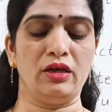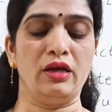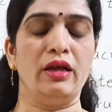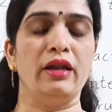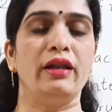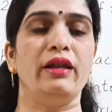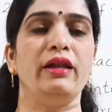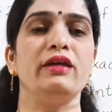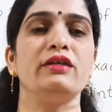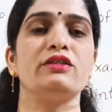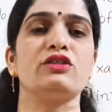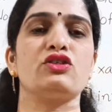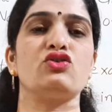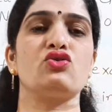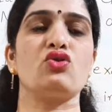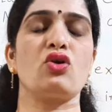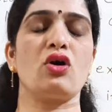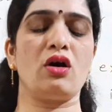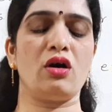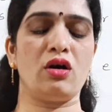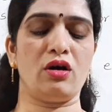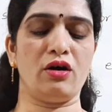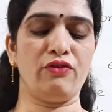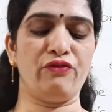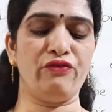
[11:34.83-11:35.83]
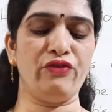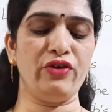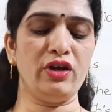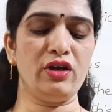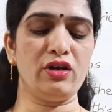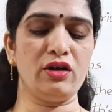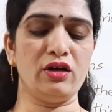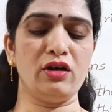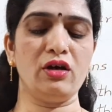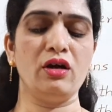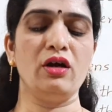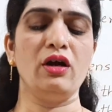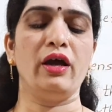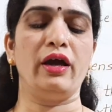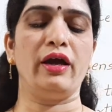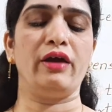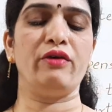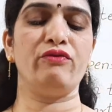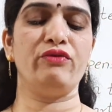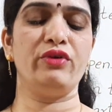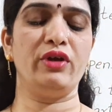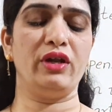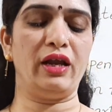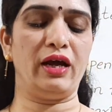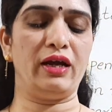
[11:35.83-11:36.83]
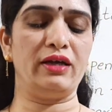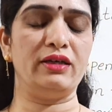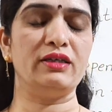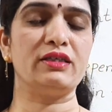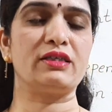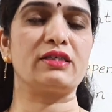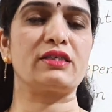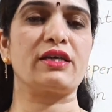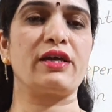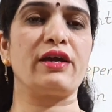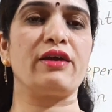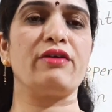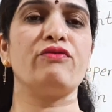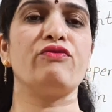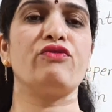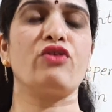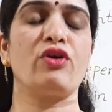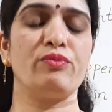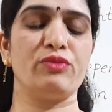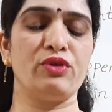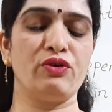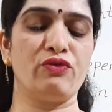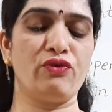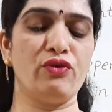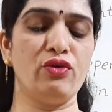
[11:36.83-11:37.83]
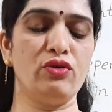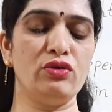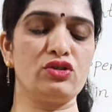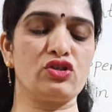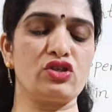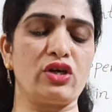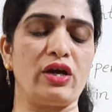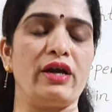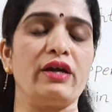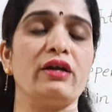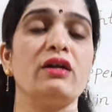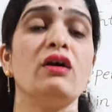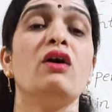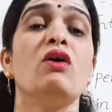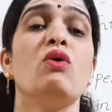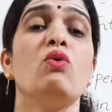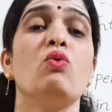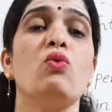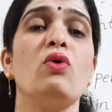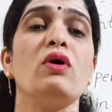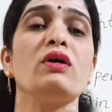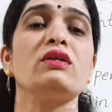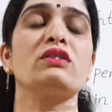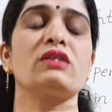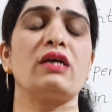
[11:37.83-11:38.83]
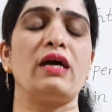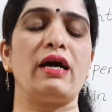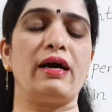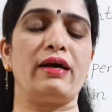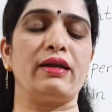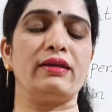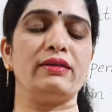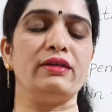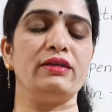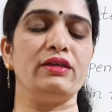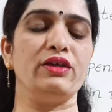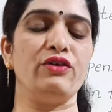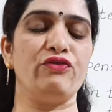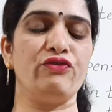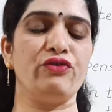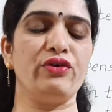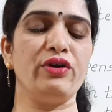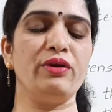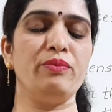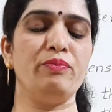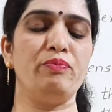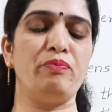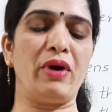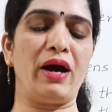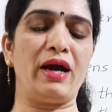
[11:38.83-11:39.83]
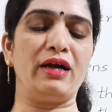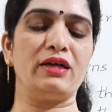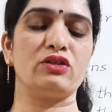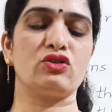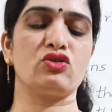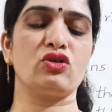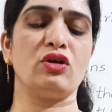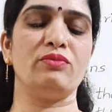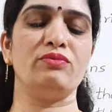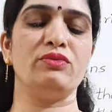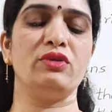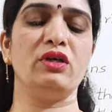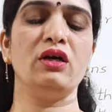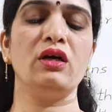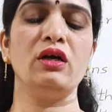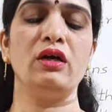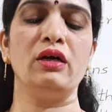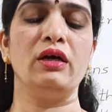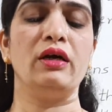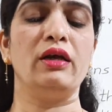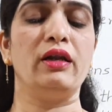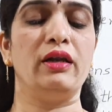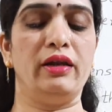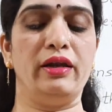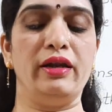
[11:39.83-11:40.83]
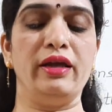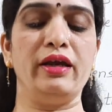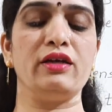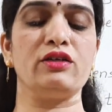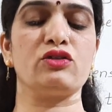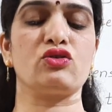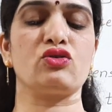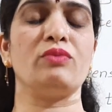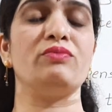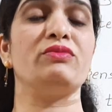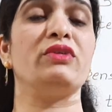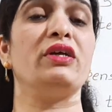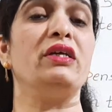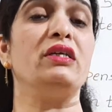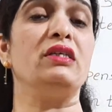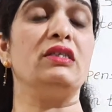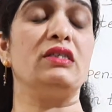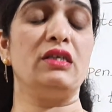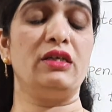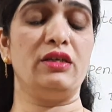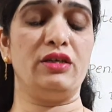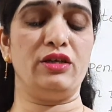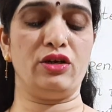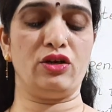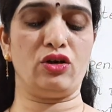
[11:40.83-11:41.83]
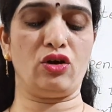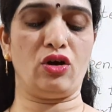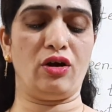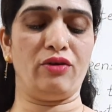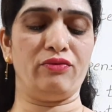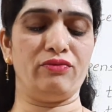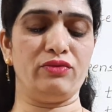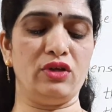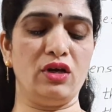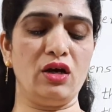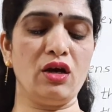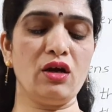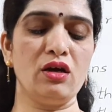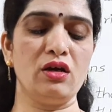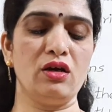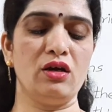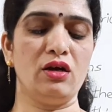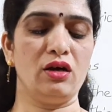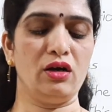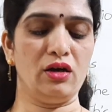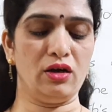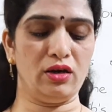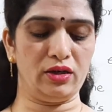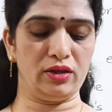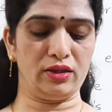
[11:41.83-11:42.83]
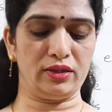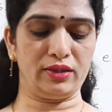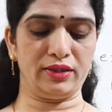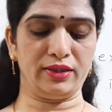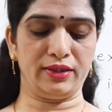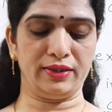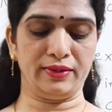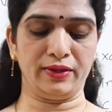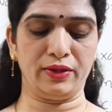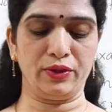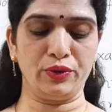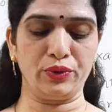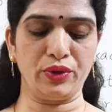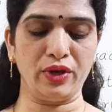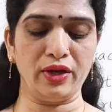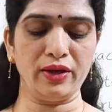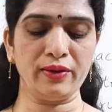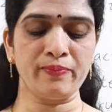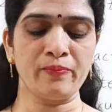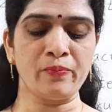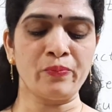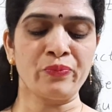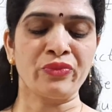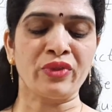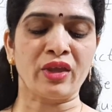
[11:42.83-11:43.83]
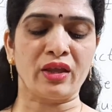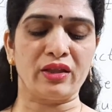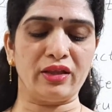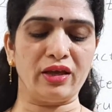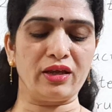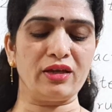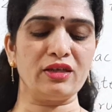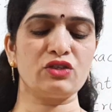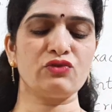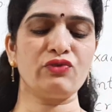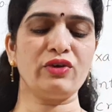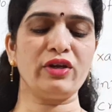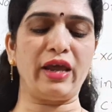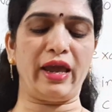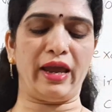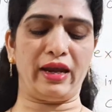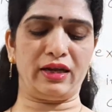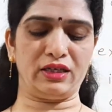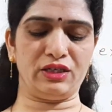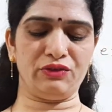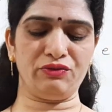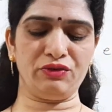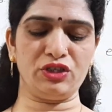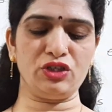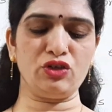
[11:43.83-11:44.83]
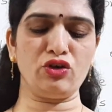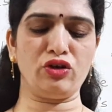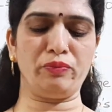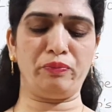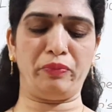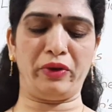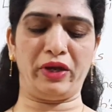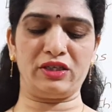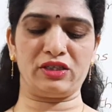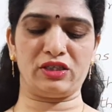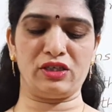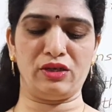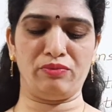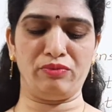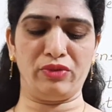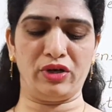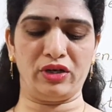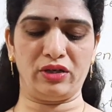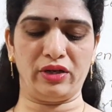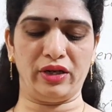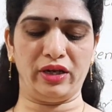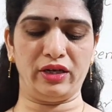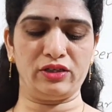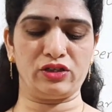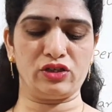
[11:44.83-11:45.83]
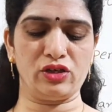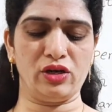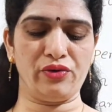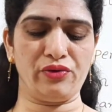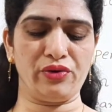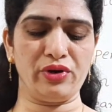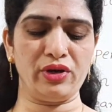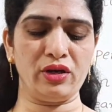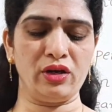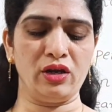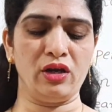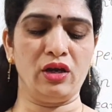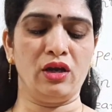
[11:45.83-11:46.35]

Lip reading: Let's draw a figure and we'll understand from the flow chart what are the different parts of the layers of the interior of the earth. Okay, there is one activity on page number 10, children,